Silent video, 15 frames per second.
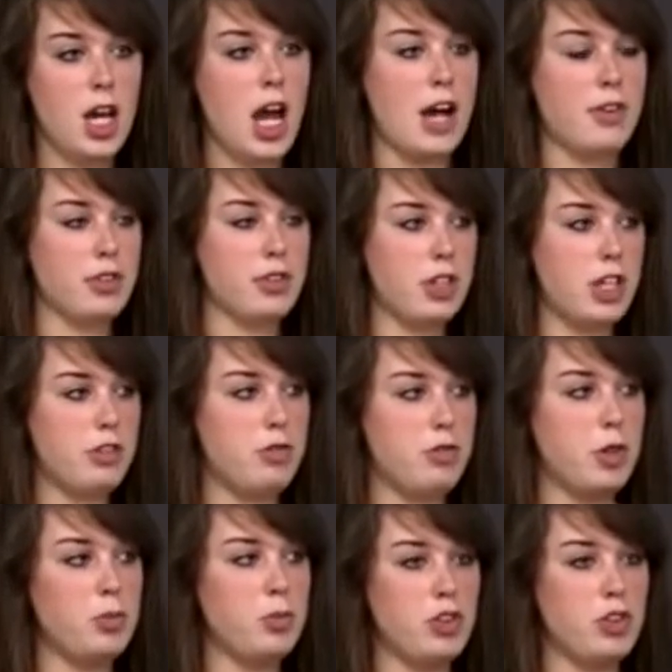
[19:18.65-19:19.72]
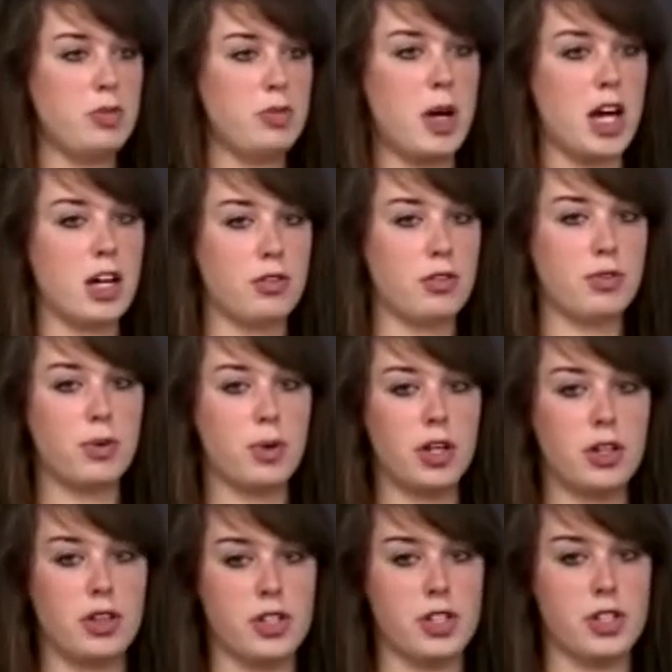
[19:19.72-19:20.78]
after they've been moved back and
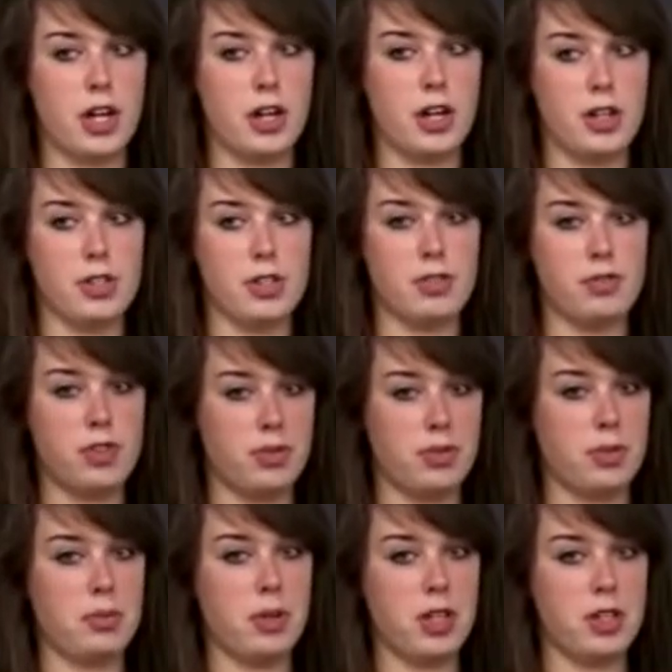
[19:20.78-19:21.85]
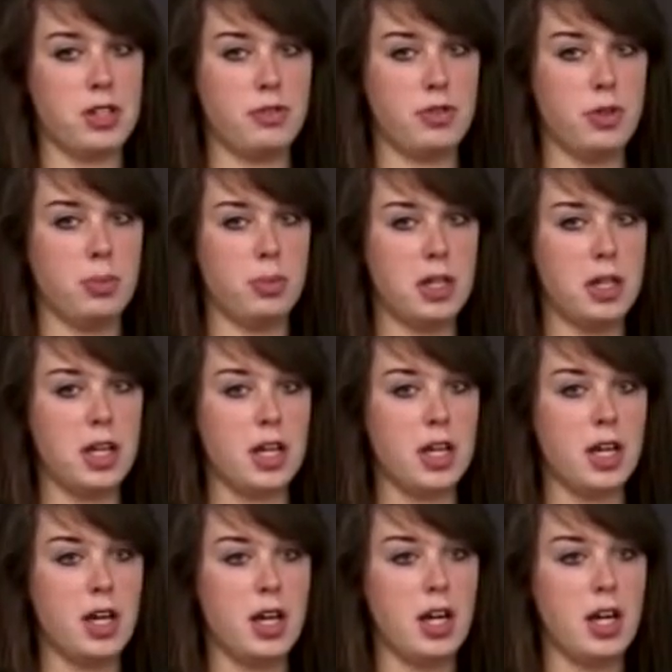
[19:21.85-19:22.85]
forth into areas of different relative humidity.